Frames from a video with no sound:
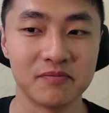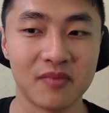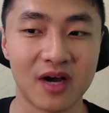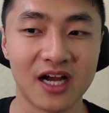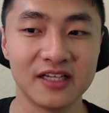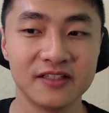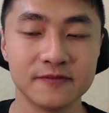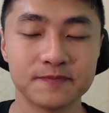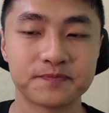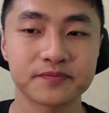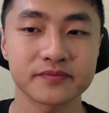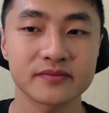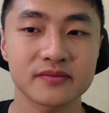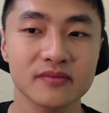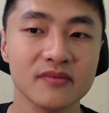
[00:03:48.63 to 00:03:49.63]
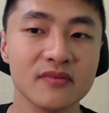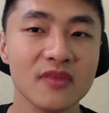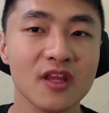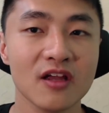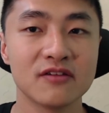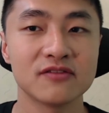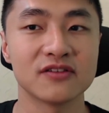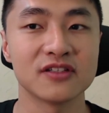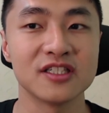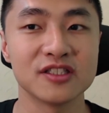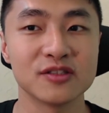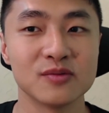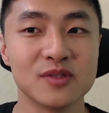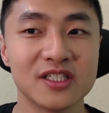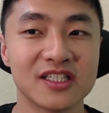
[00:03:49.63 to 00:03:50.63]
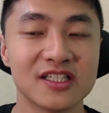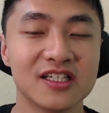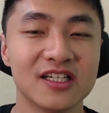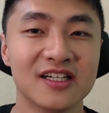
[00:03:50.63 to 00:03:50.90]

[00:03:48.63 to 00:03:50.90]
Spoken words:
mind for this week.